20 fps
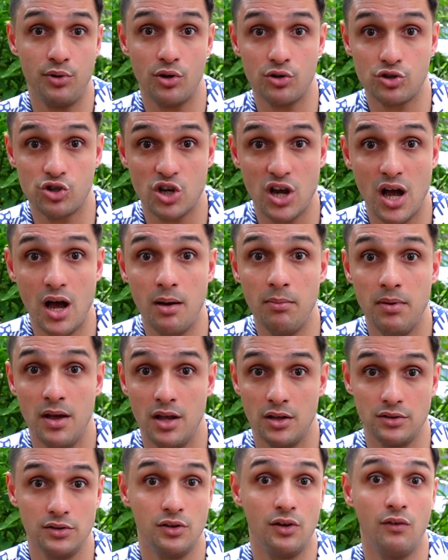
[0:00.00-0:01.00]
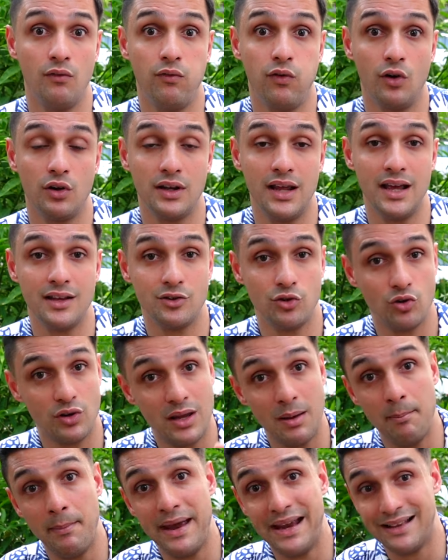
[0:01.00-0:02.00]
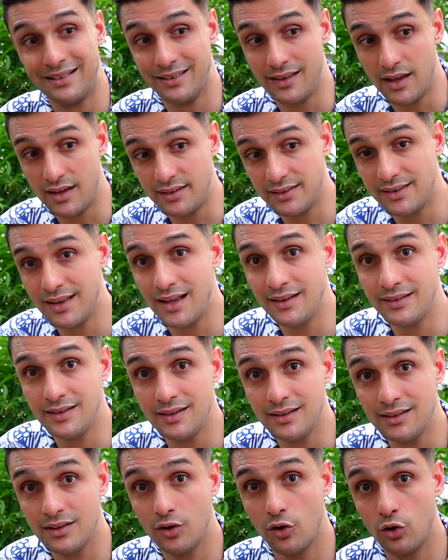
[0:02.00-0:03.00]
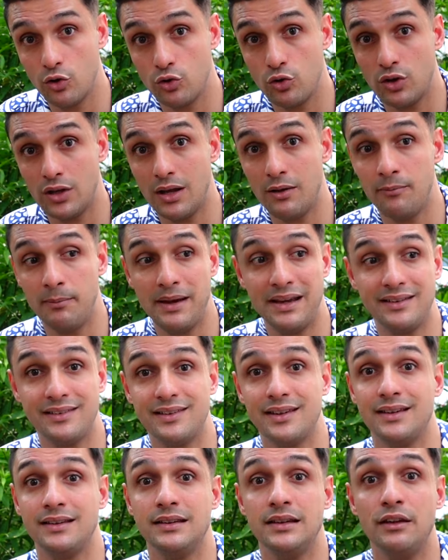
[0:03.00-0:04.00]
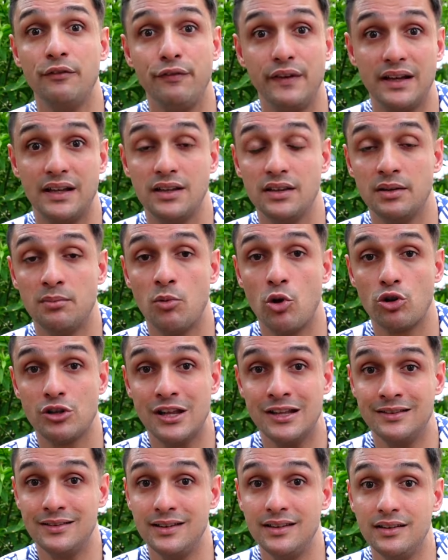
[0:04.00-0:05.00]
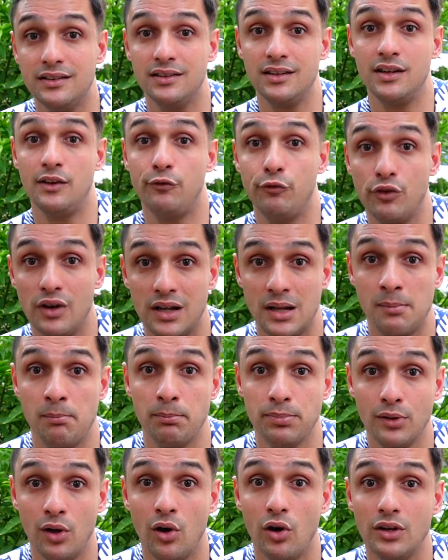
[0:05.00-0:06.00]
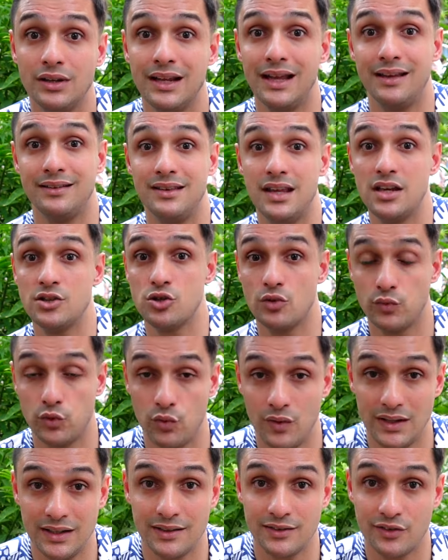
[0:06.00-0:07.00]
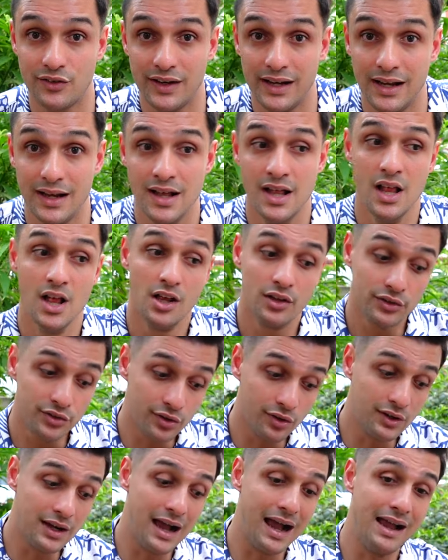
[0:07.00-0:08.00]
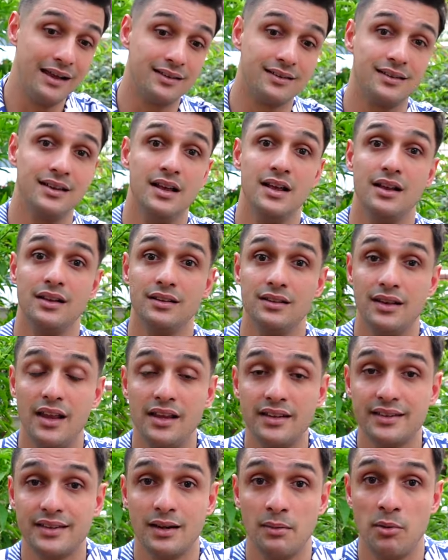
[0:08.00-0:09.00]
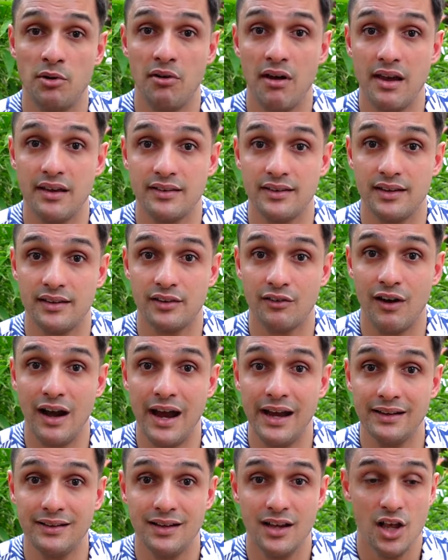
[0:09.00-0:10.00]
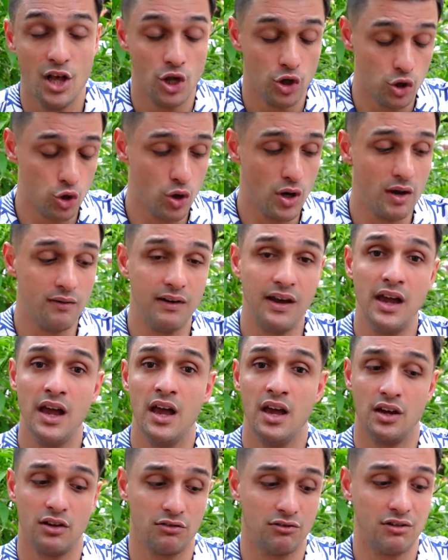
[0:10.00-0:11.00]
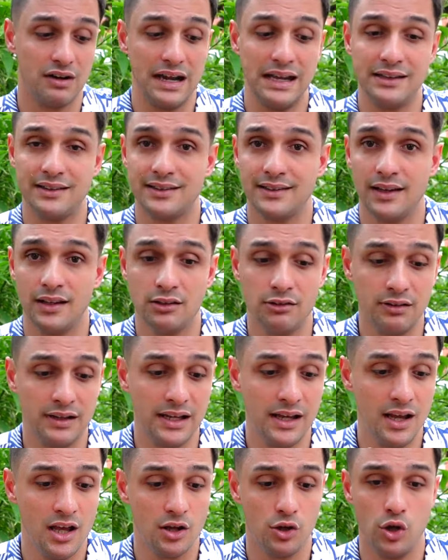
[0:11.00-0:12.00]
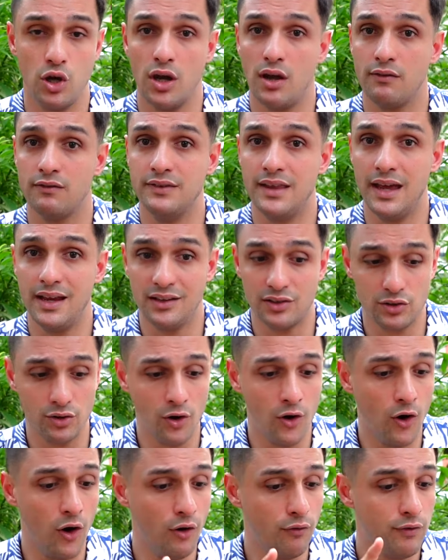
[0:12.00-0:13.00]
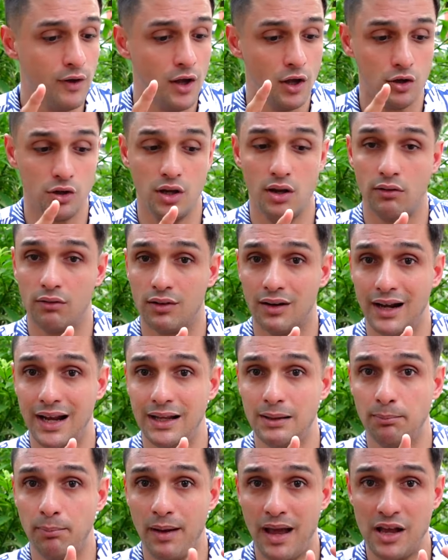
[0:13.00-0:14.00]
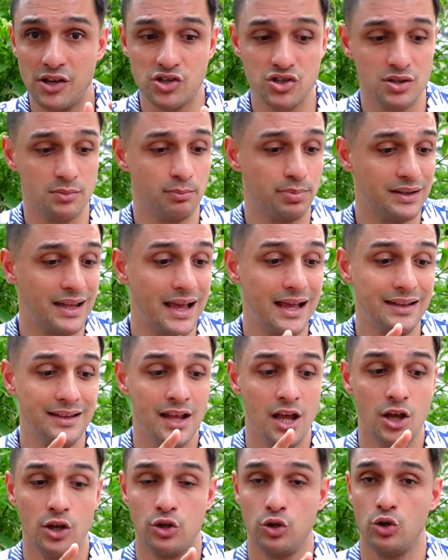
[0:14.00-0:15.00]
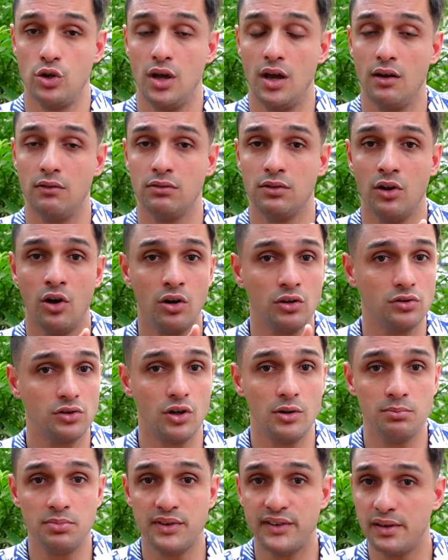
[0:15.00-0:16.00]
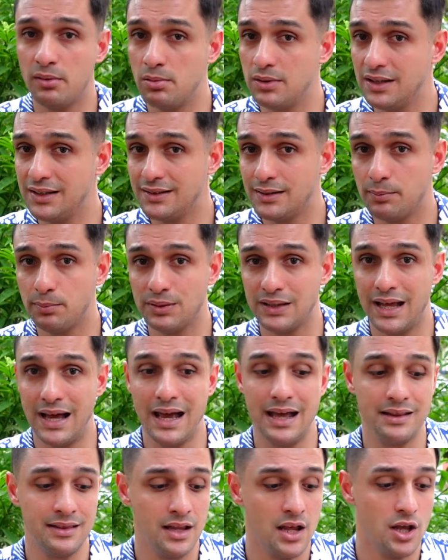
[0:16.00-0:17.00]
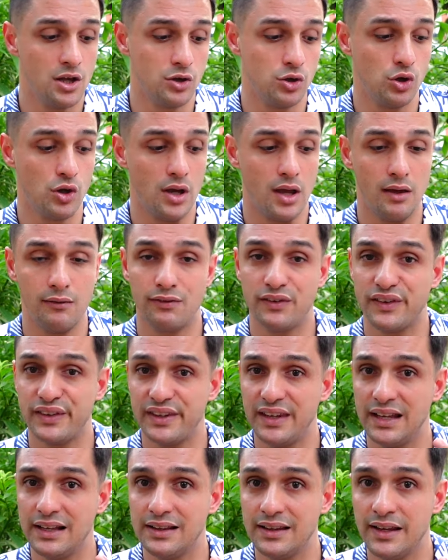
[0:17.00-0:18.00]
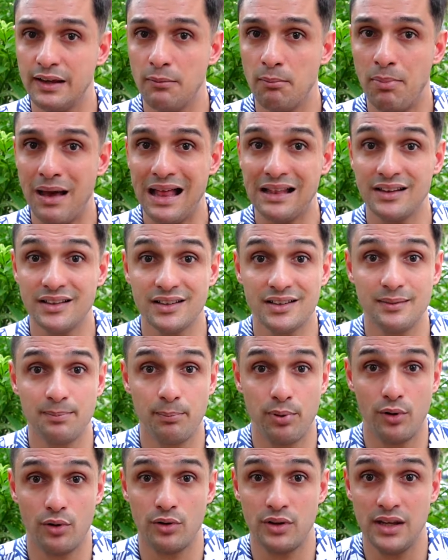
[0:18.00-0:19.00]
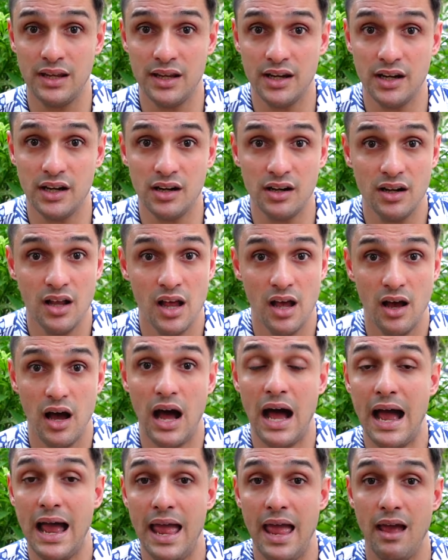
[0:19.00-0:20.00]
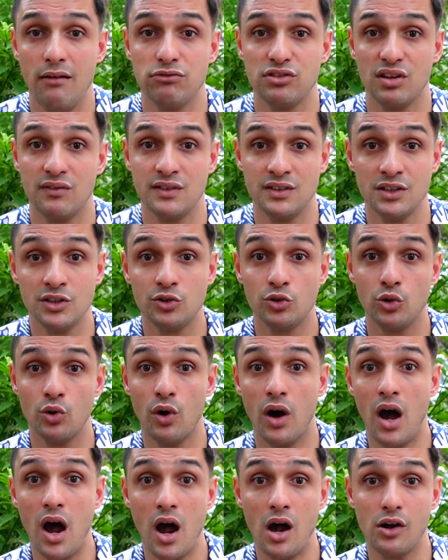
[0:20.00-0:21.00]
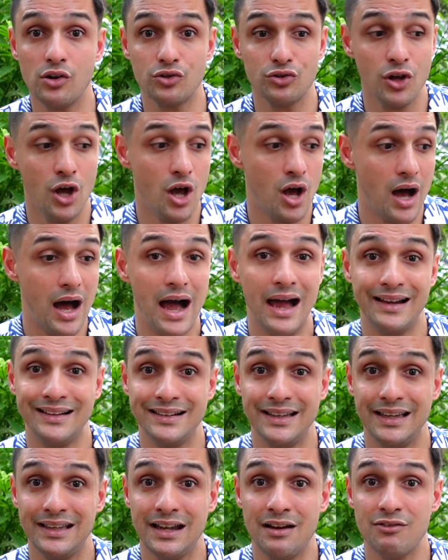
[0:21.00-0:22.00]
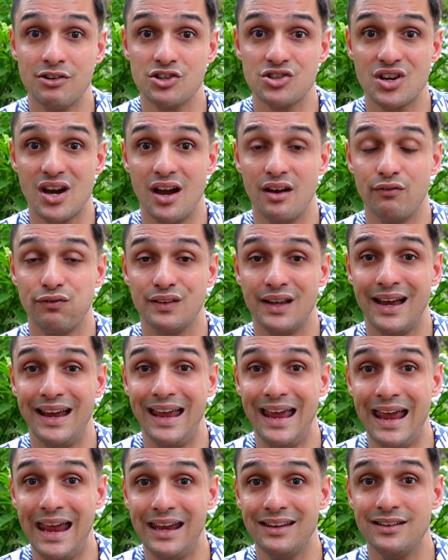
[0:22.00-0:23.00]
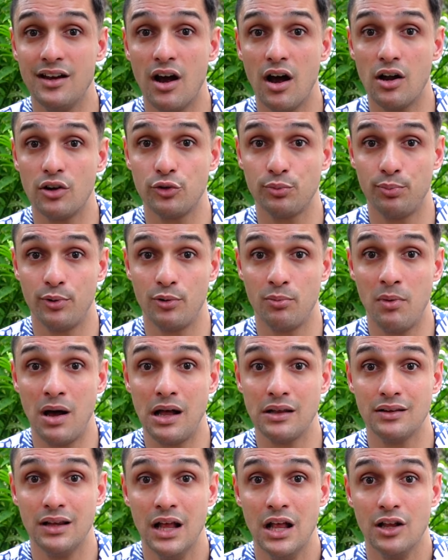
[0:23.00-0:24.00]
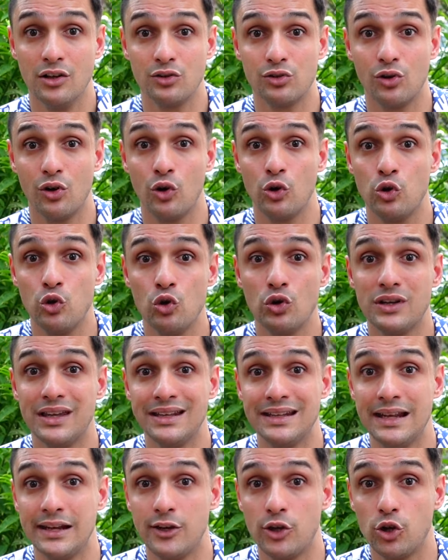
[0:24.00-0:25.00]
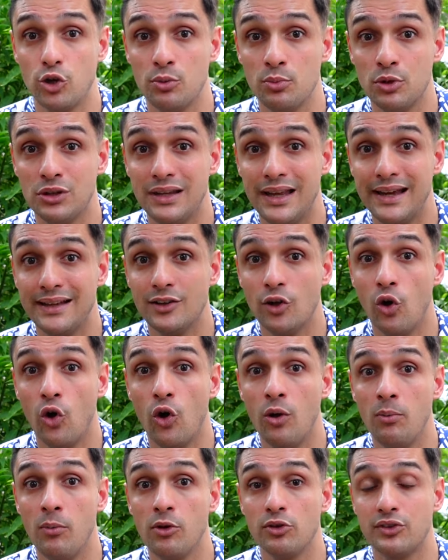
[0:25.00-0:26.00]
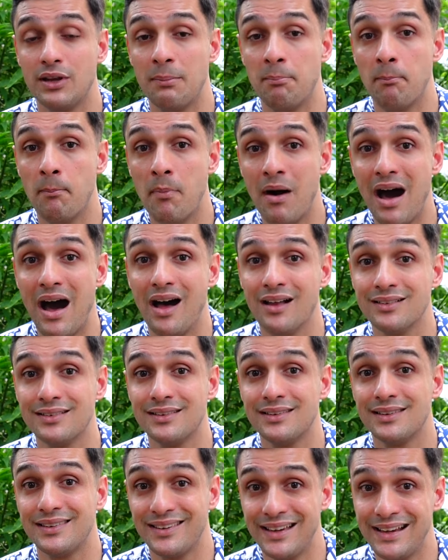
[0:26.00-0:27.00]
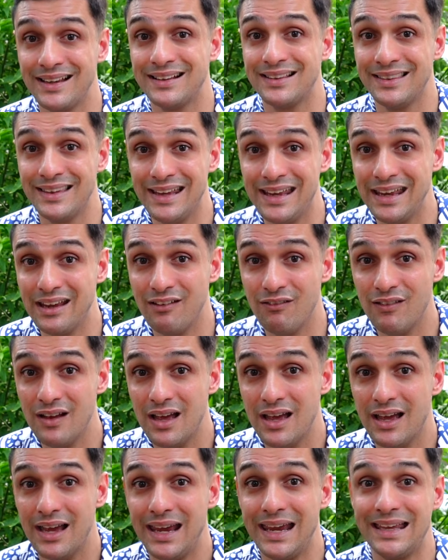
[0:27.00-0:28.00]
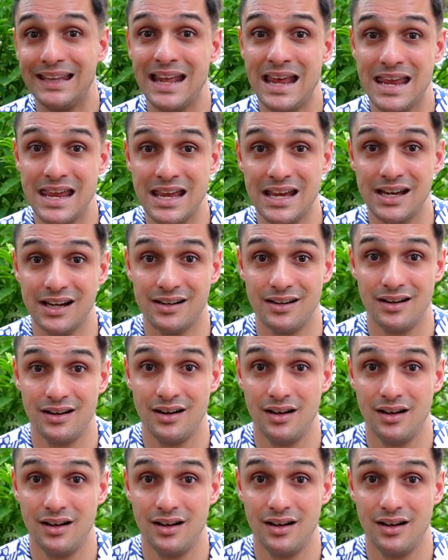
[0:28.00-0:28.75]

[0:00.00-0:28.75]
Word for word: your job, don't forget you can make less than this or you can make significantly more than this if you are employed at the age of 23. So guys, let's summarize this, right? You have a great salary, you have days off, you have great pension plan, you have long-term disability plan, you have sick leave balance per year. I have 72 hours, and in average I fly 80 hours per month. So you can accumulate almost a month sick leave in a year.